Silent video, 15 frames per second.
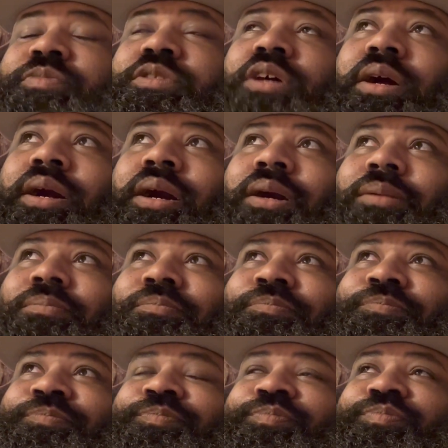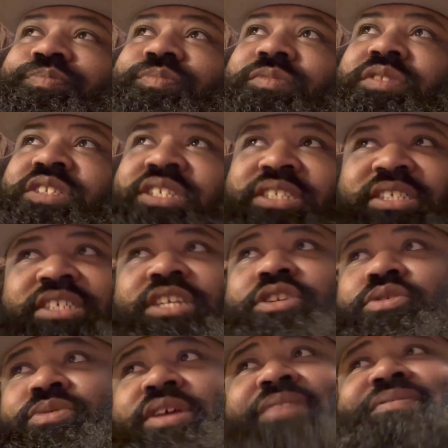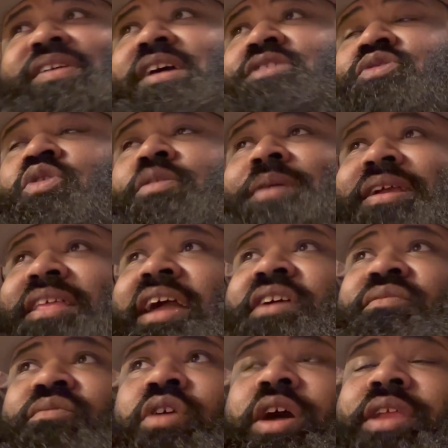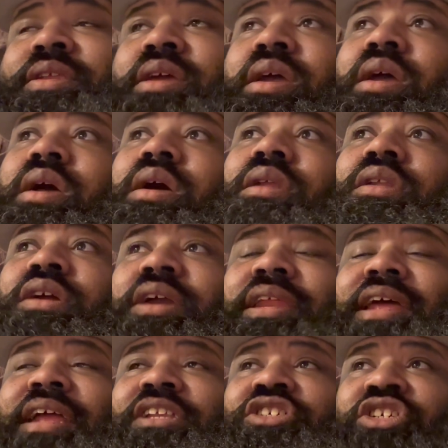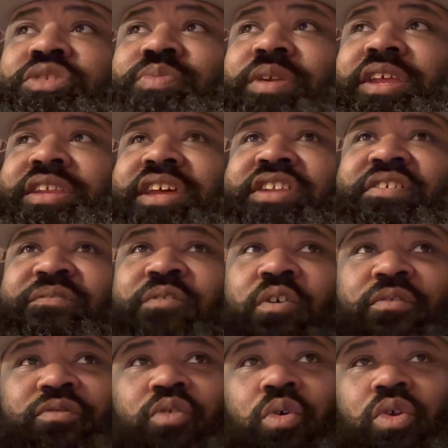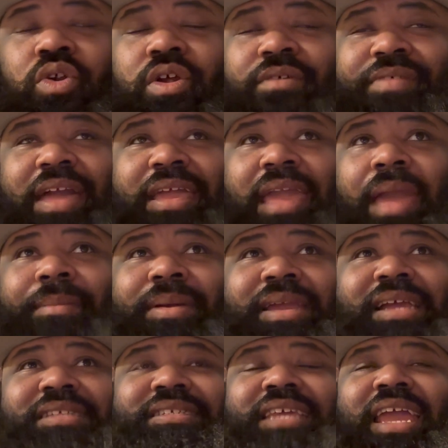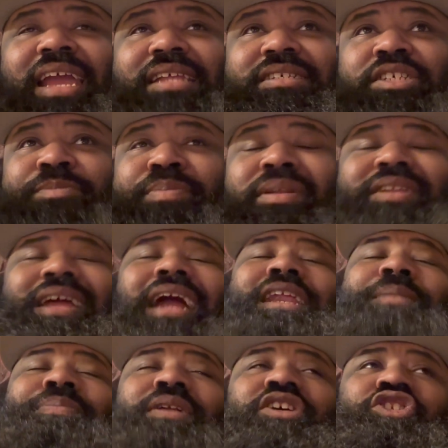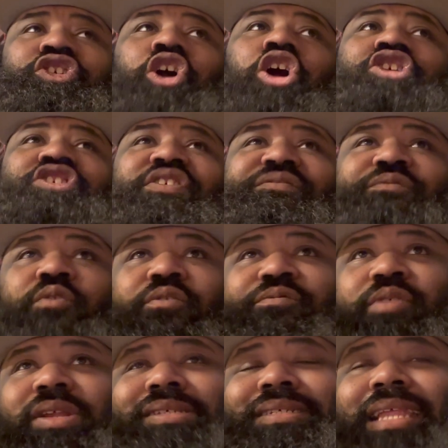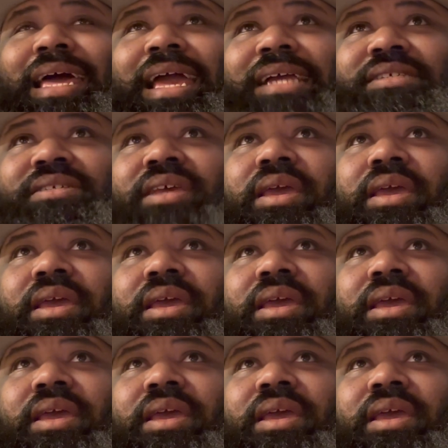Um, TCU definitely has a quarterback that can run. Looking at just what he did in the fourth quarter of that game against Kansas, 90-plus yards in the fourth with his legs.